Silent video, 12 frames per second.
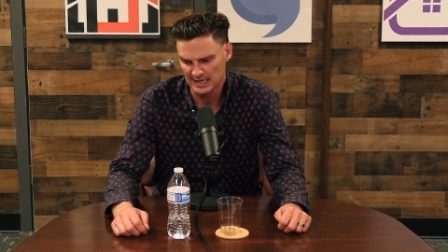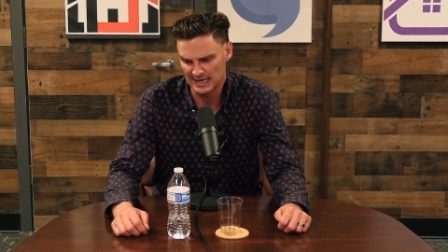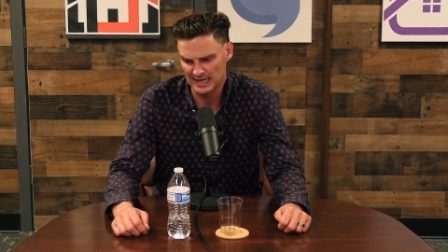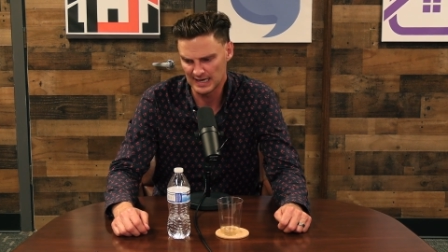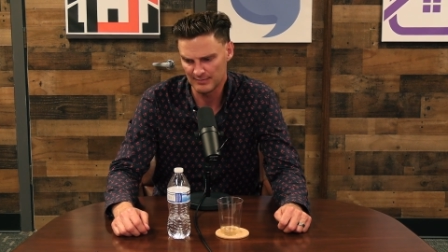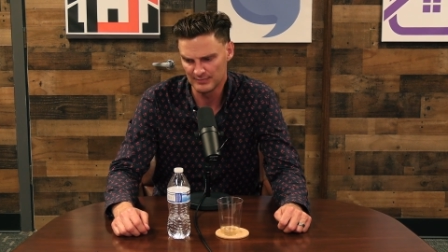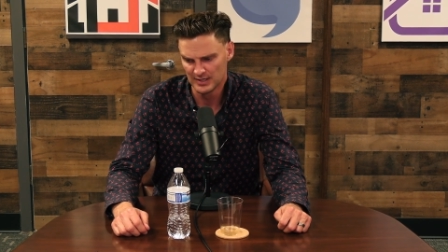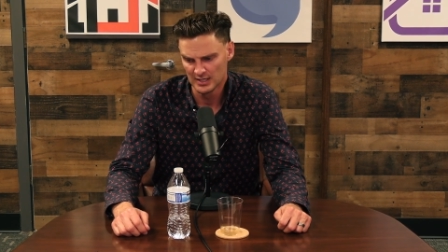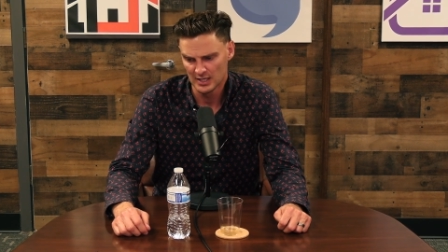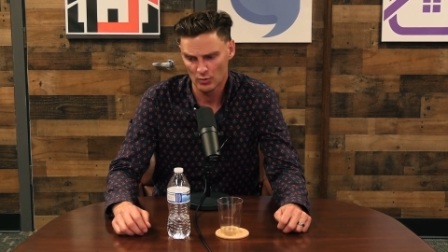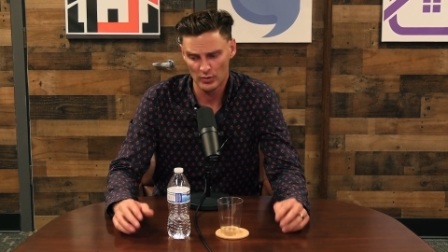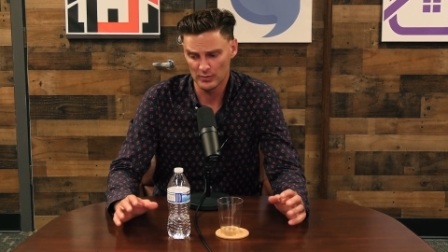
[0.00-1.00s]
Um,
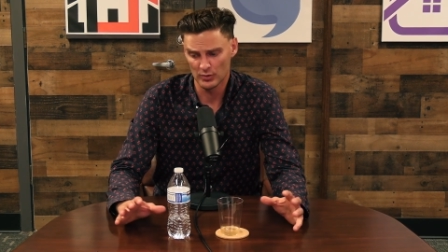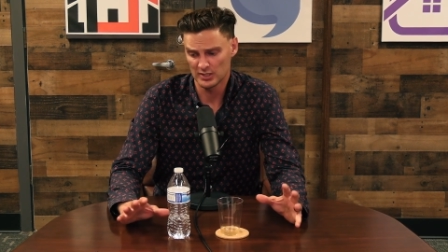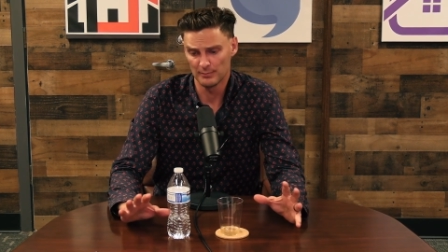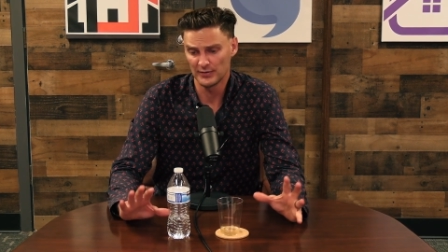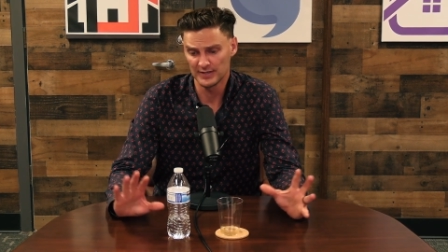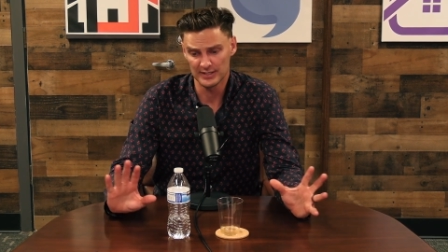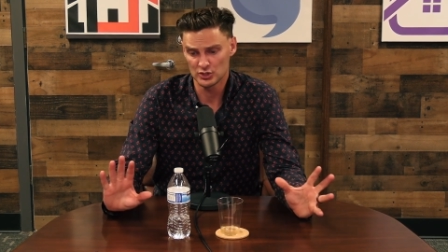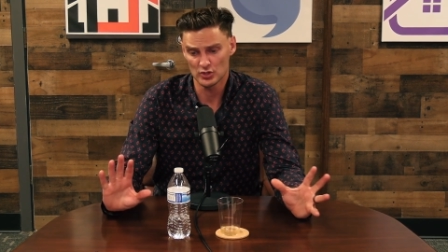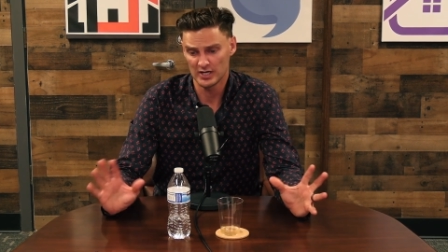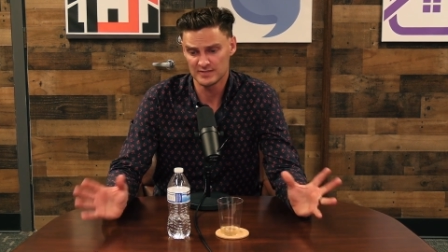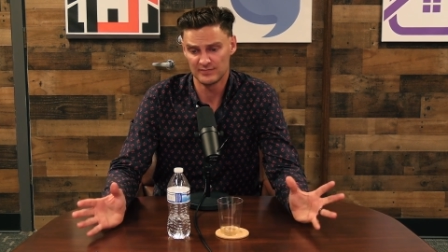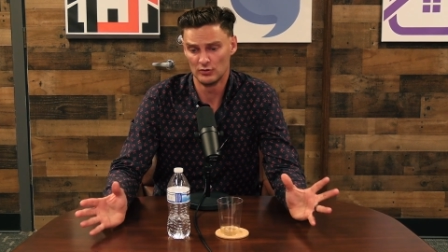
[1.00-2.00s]
we we completely
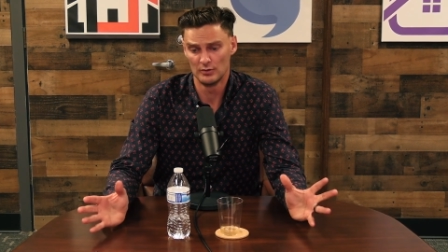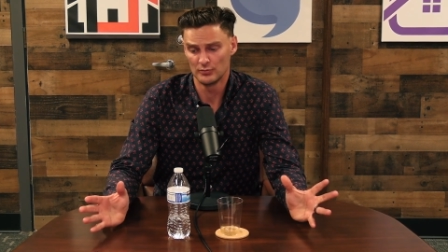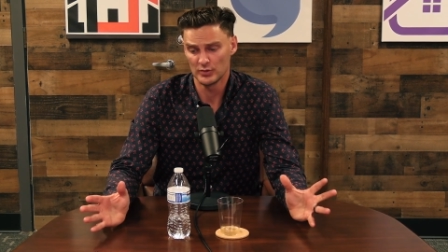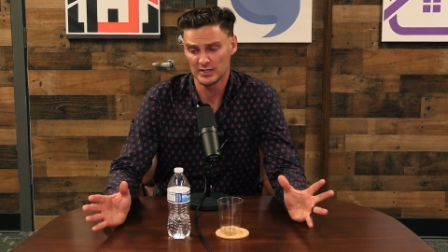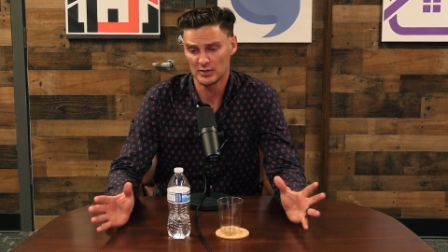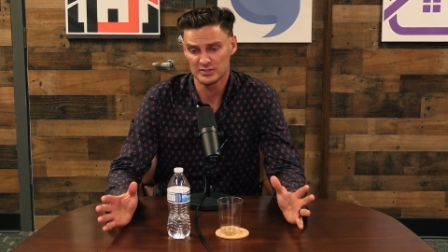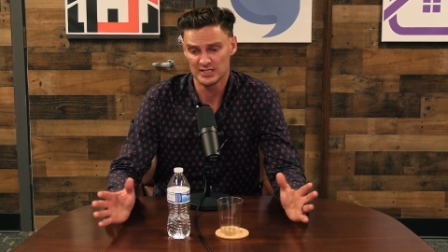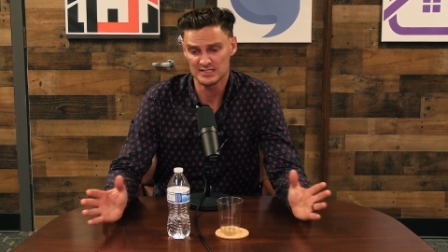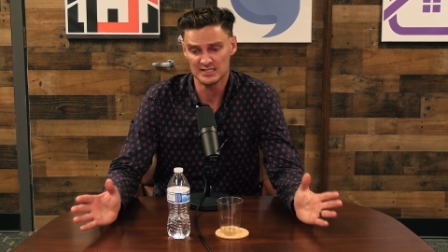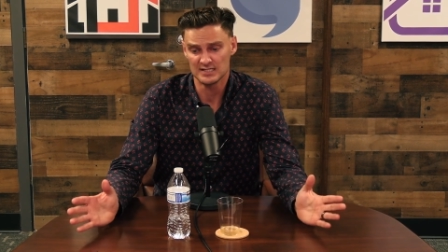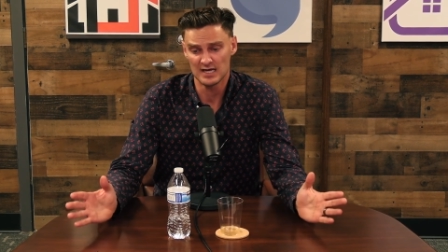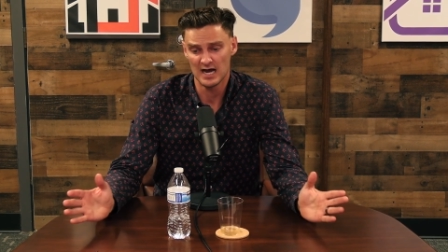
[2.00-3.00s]
transformed. We there was an
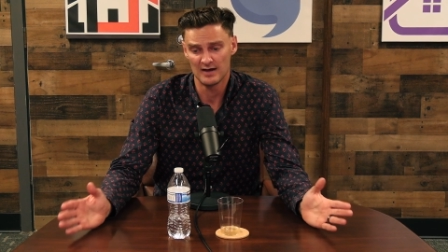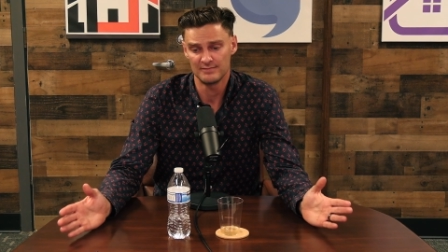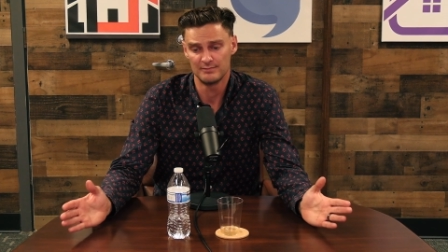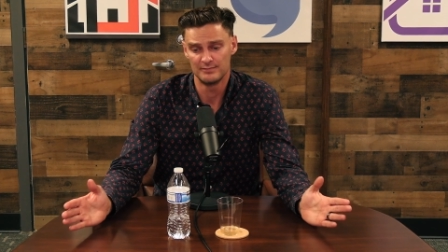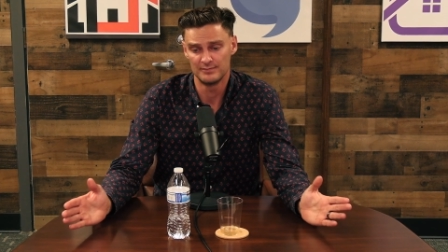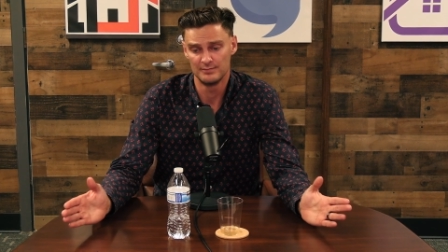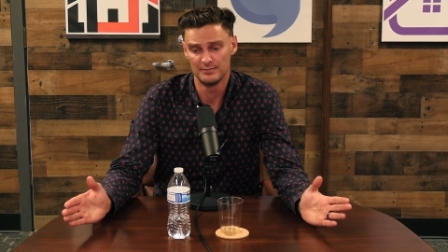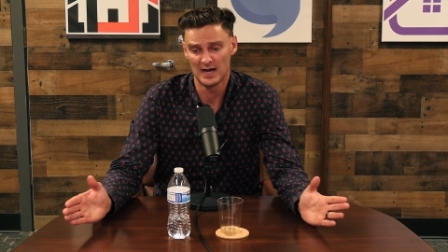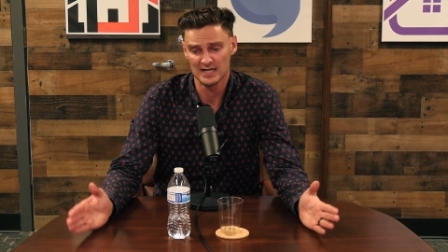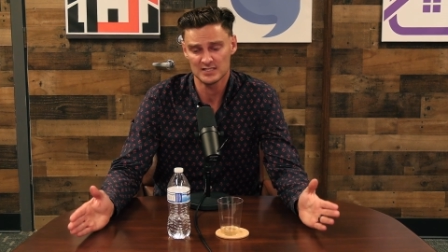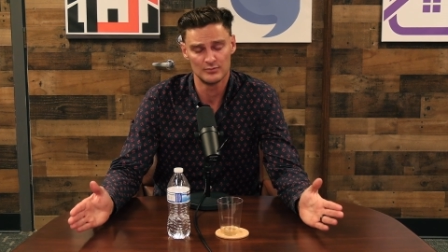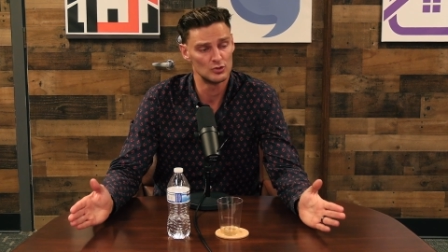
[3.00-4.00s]
existing half
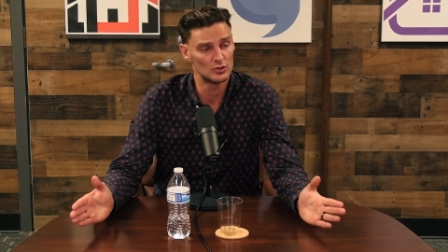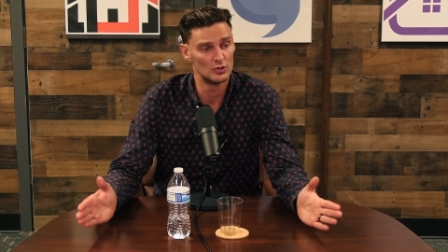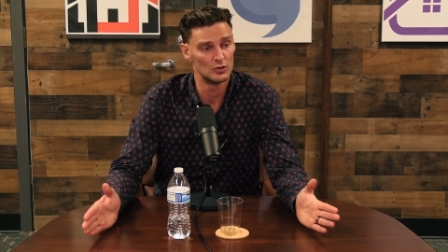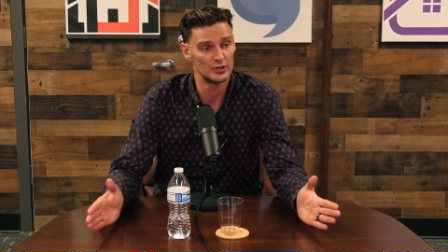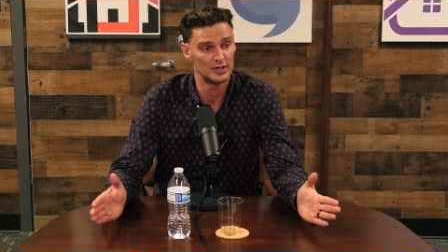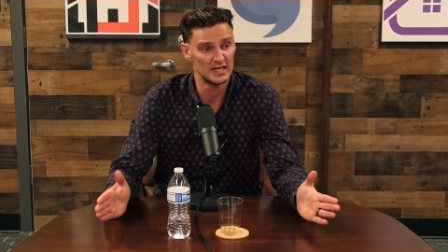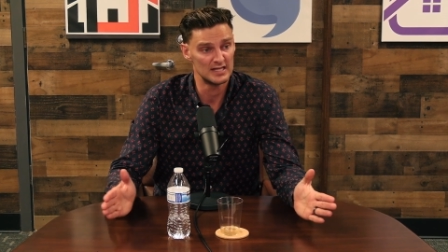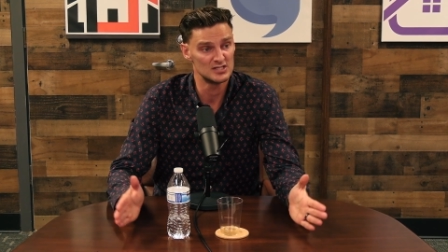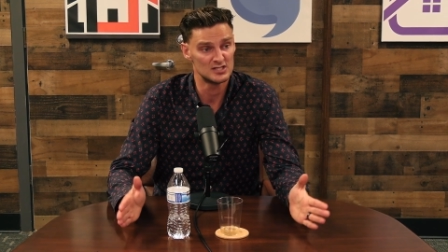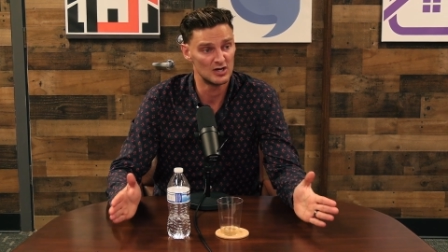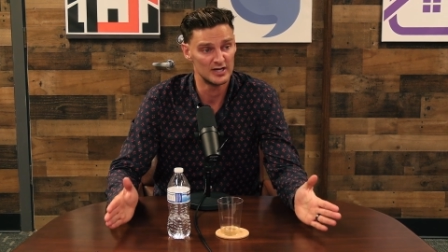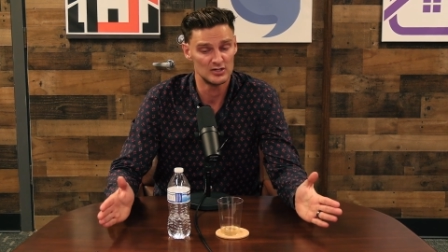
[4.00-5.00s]
basketball court
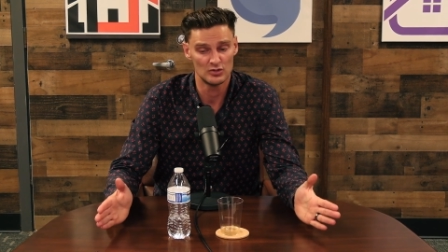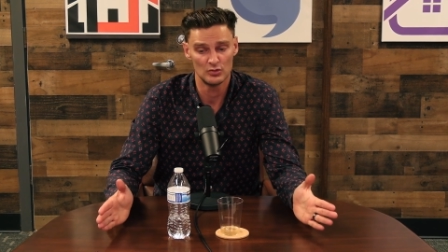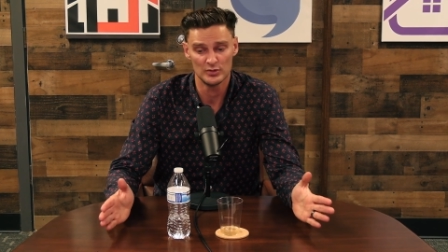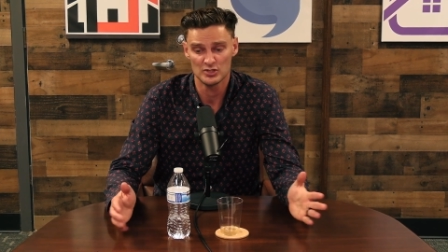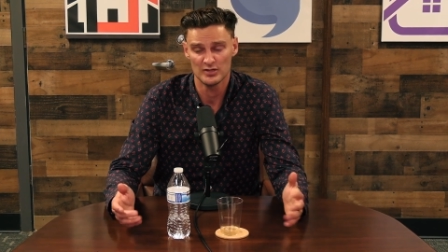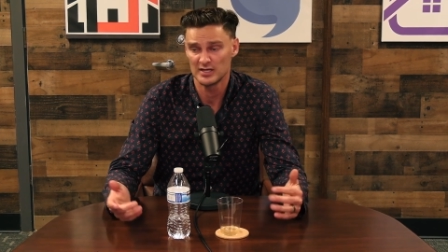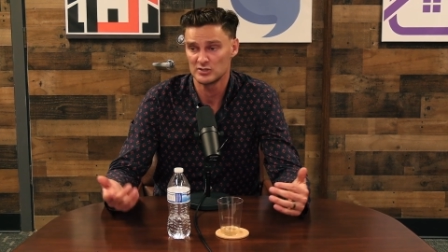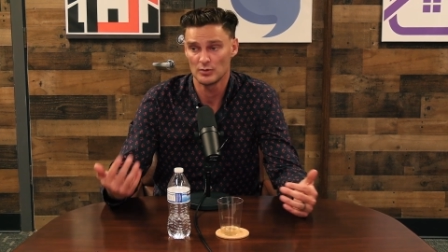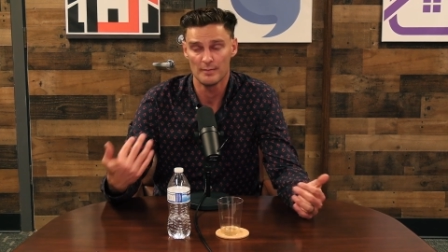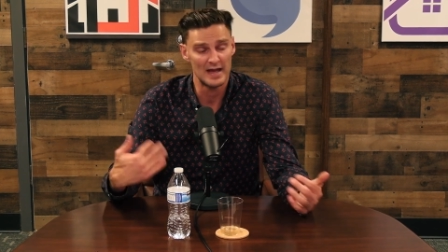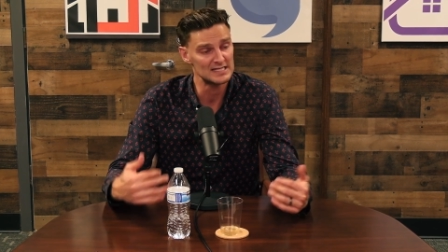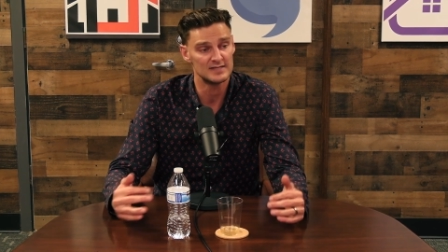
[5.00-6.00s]
inside indoor. We turned that
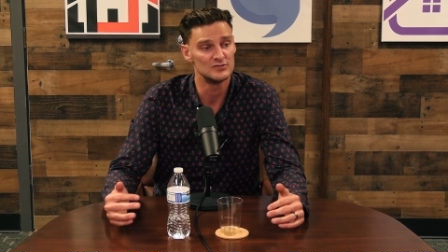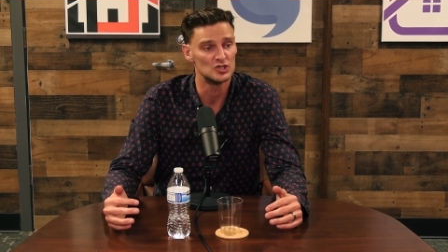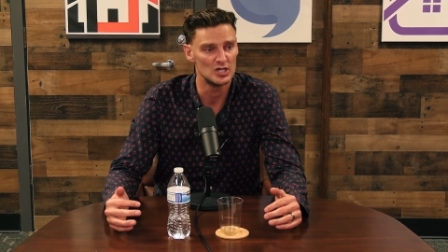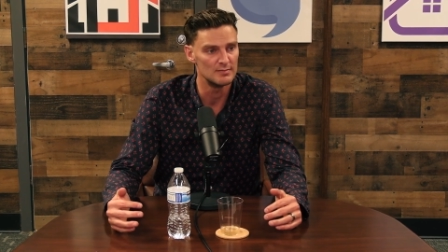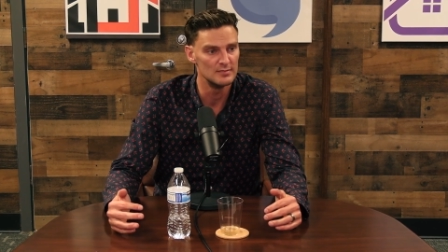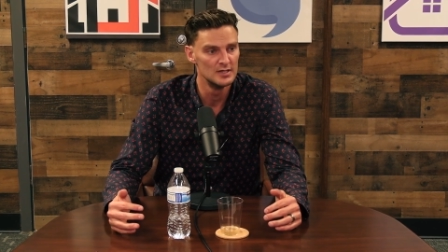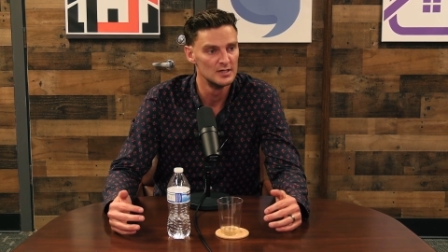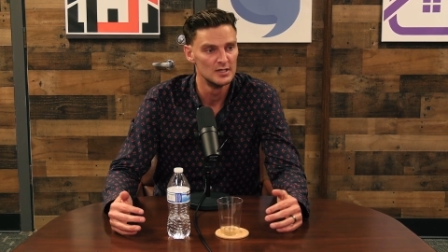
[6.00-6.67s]
into a massive gym.